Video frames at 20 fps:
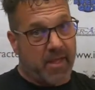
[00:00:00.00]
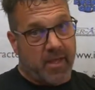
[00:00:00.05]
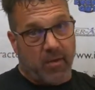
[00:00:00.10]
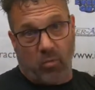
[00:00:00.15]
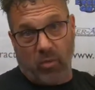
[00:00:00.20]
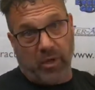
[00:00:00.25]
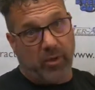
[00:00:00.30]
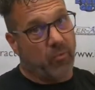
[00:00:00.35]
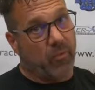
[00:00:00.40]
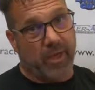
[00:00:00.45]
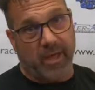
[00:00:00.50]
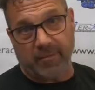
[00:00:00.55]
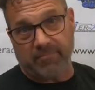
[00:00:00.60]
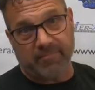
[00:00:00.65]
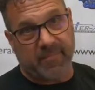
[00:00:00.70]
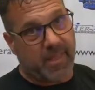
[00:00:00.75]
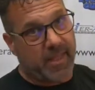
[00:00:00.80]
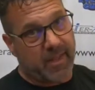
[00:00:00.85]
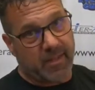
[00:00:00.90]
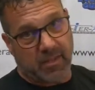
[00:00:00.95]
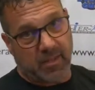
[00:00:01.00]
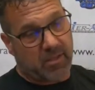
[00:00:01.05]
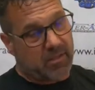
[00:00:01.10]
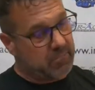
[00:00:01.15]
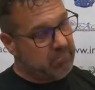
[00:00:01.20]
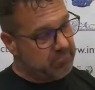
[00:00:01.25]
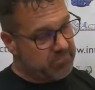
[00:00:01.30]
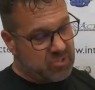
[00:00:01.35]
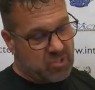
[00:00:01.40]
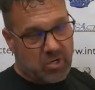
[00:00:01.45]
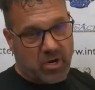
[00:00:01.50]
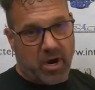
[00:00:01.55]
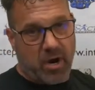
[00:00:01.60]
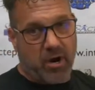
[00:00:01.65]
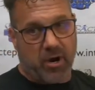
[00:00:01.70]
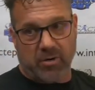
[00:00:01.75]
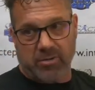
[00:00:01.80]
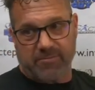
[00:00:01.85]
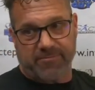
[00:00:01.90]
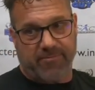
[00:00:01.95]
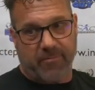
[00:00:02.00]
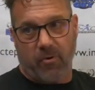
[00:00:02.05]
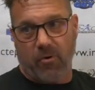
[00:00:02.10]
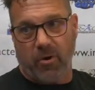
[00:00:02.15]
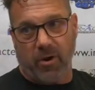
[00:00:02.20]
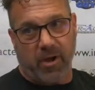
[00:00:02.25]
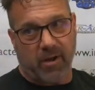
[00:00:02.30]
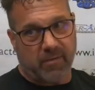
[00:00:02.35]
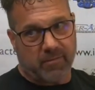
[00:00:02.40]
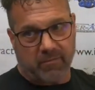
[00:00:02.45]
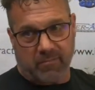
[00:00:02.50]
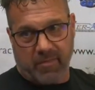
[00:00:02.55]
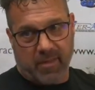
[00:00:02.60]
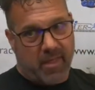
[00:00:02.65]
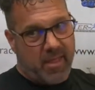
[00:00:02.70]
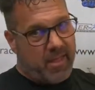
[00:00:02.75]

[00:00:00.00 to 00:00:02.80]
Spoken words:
Win-win. And you can charge for it, and